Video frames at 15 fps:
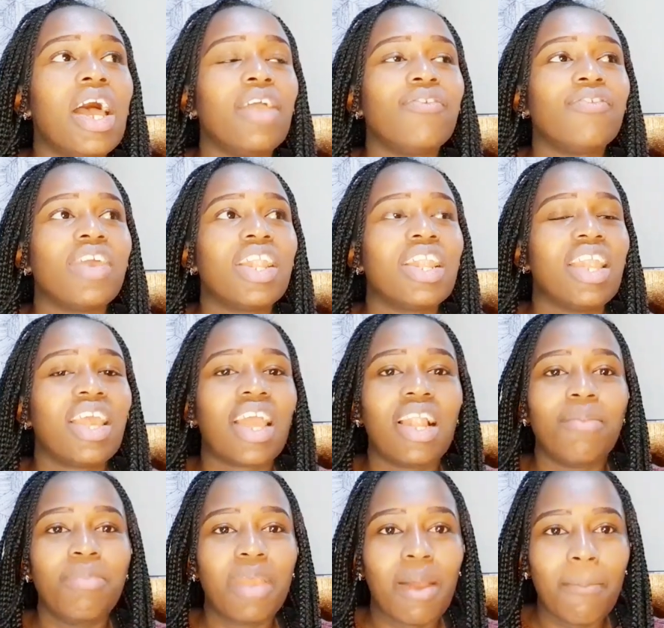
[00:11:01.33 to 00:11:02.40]
I felt like I'll
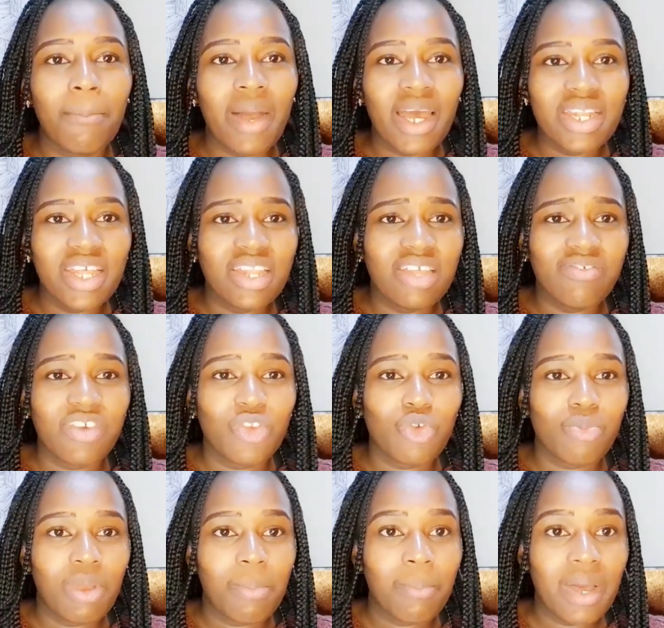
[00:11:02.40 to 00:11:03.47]
be a burden even to
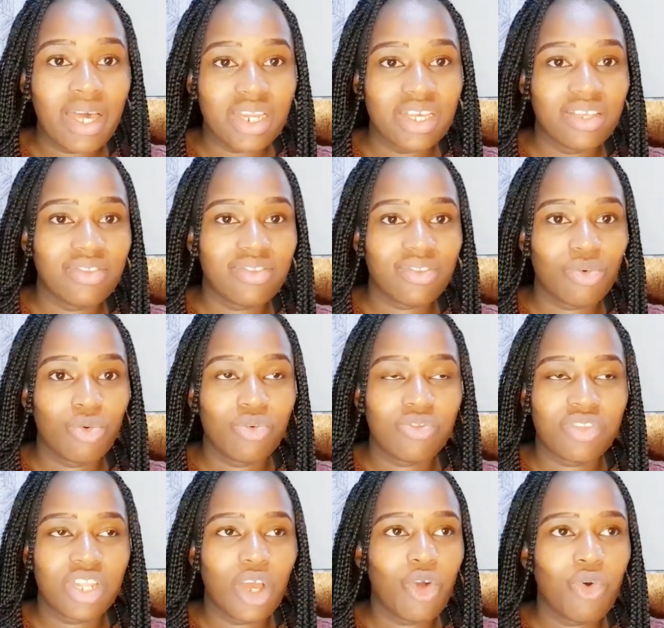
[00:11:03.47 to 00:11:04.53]
my parents, because
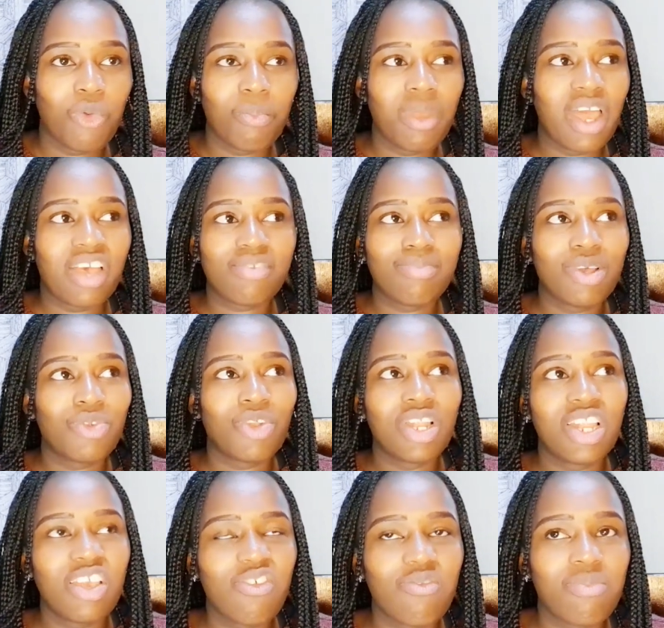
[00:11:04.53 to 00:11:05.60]
now my husband will
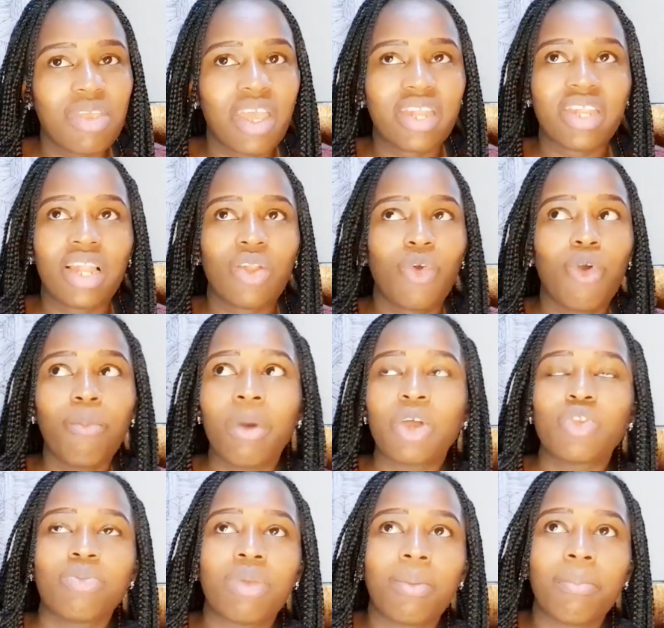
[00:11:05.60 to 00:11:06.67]
leave me and I'll go back
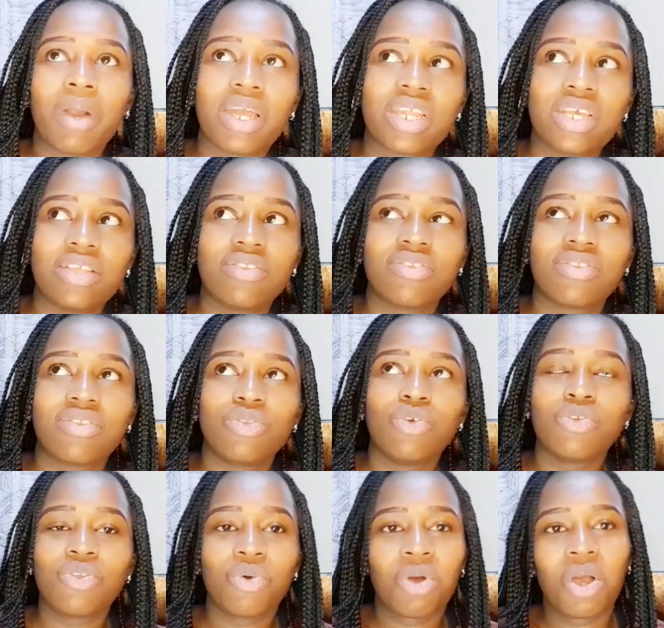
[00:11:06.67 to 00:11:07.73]
to my parents.
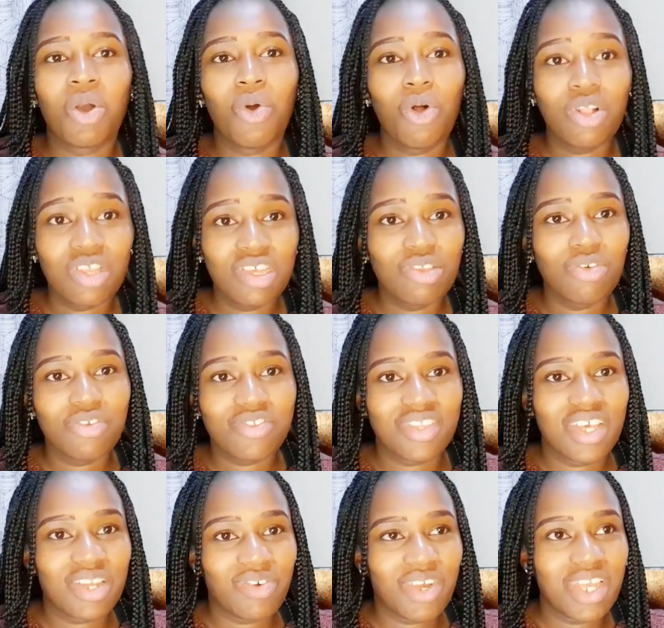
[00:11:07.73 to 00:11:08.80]
Those are all the thoughts
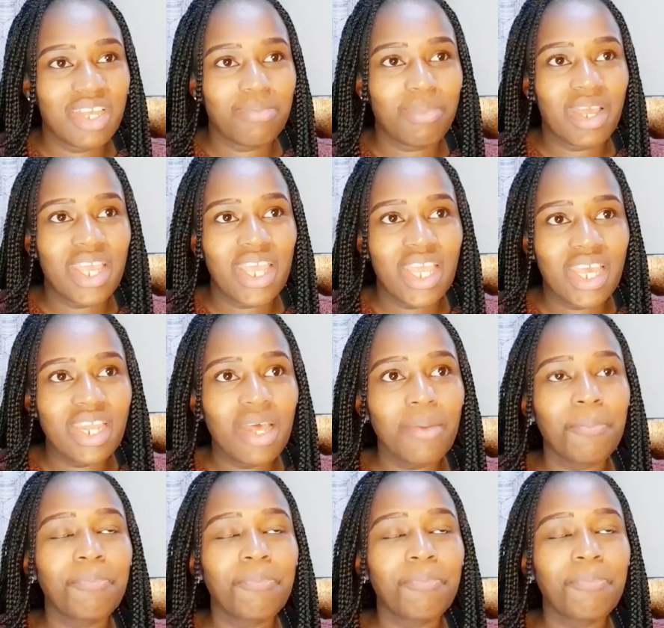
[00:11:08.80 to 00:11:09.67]
that were in my head.